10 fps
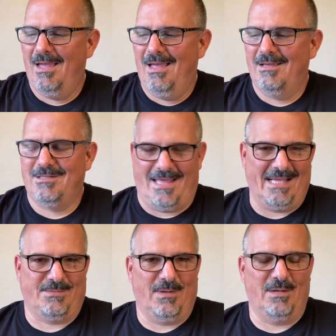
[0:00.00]
So
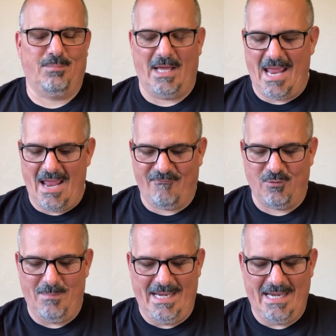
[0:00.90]
that's for
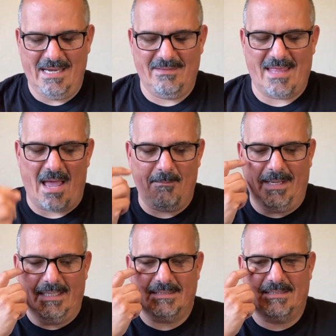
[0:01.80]
me, that
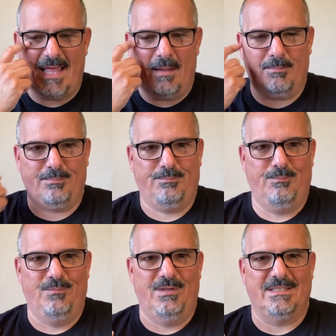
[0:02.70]
means that
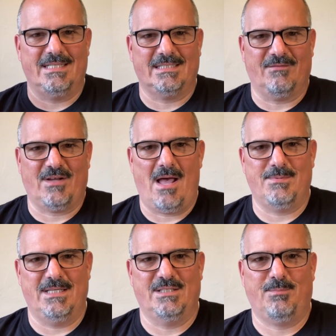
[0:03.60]
the Six of
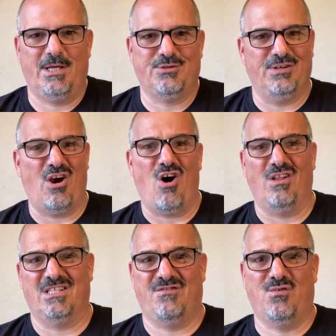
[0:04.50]
Cups is pleasure in all
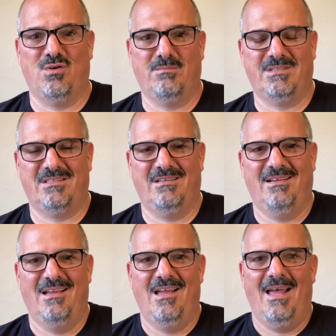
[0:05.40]
its forms,
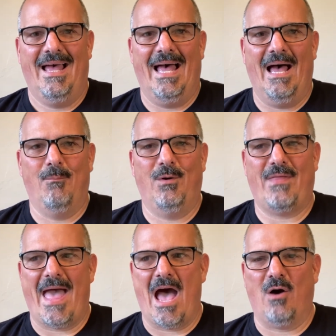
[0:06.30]

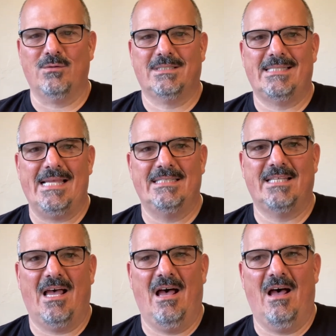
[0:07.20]
without sense
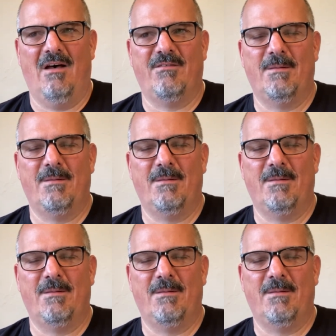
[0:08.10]
of